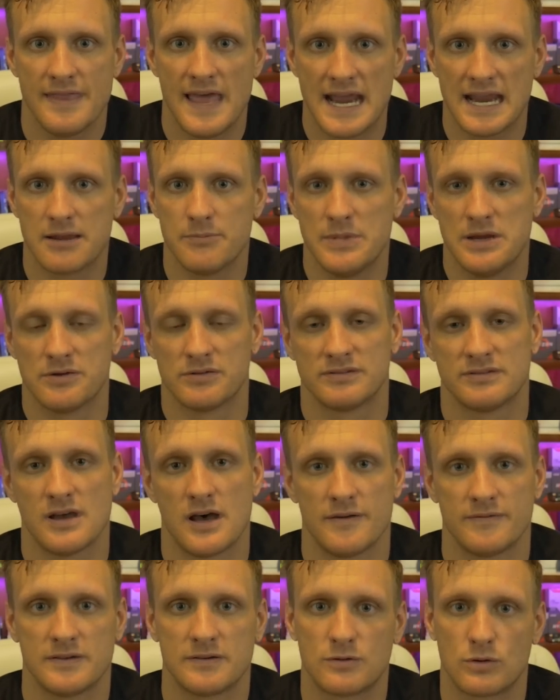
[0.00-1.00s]
That can be
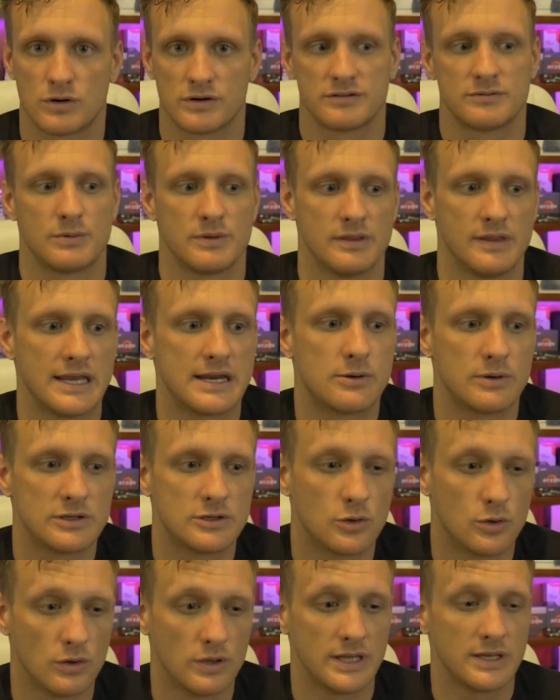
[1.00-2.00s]
resolved, of course, with
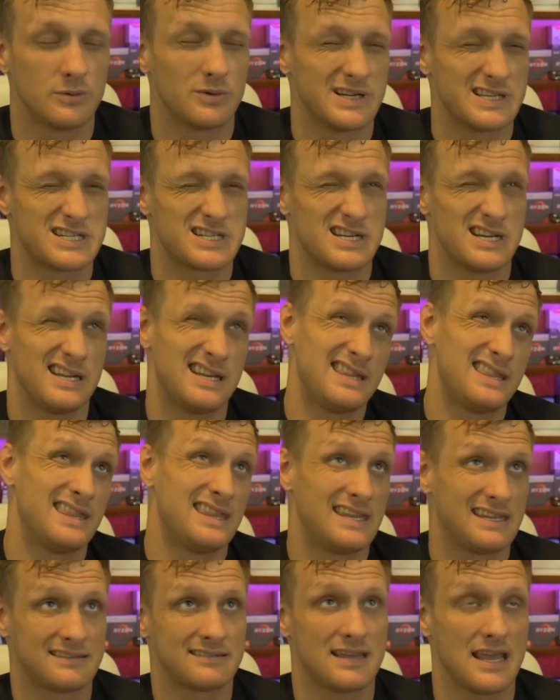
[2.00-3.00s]
liquid cooling, which in
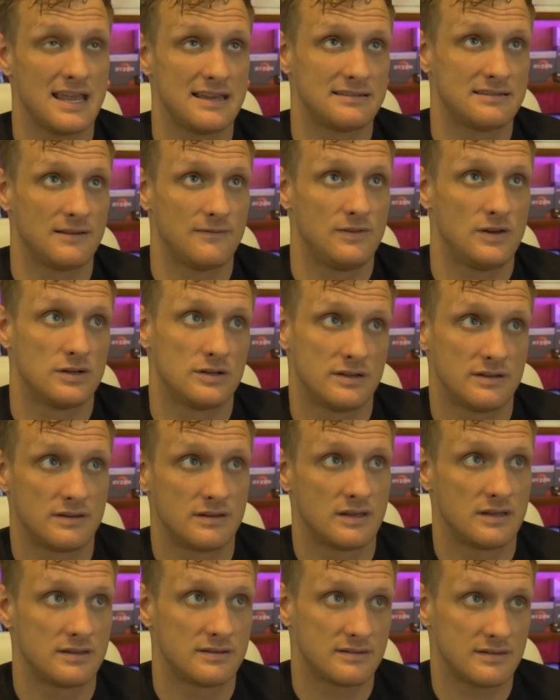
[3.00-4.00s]
this case, if you're
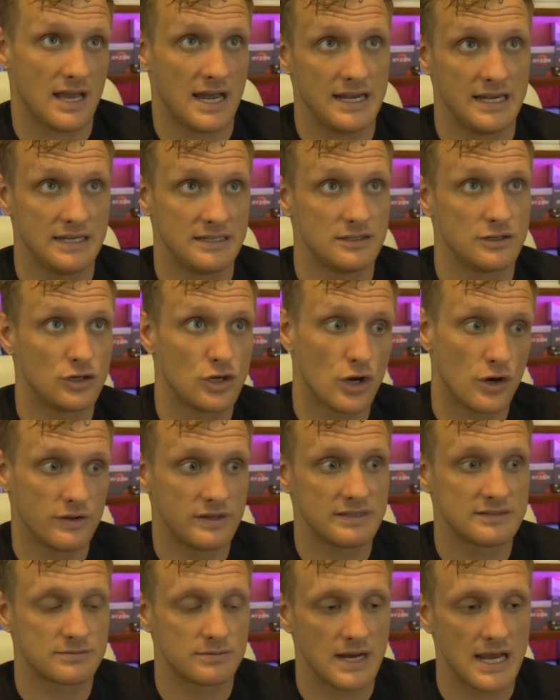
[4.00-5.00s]
just deciding to go
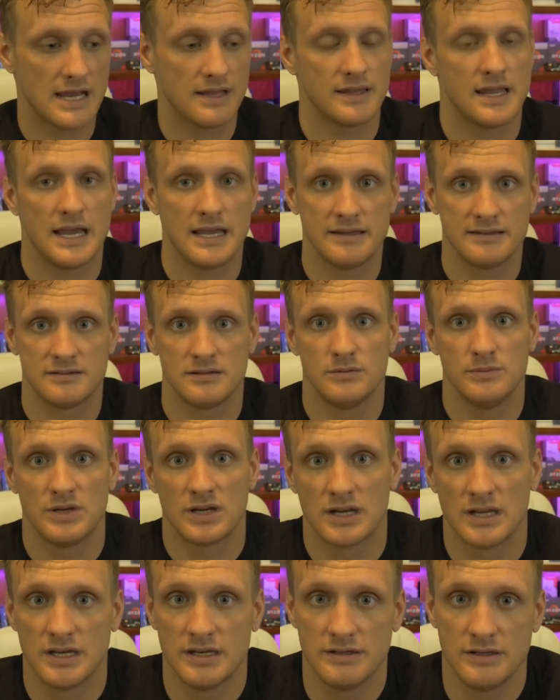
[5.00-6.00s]
this route, I assume
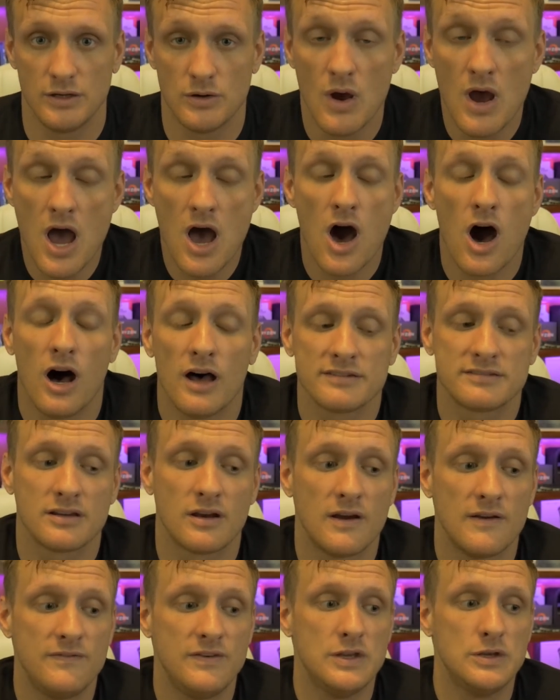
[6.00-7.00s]
you're going to do.
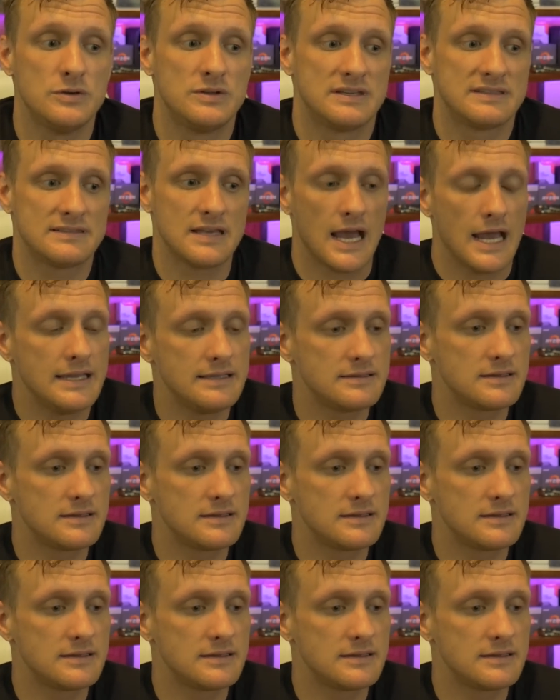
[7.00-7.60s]
Also, if you decide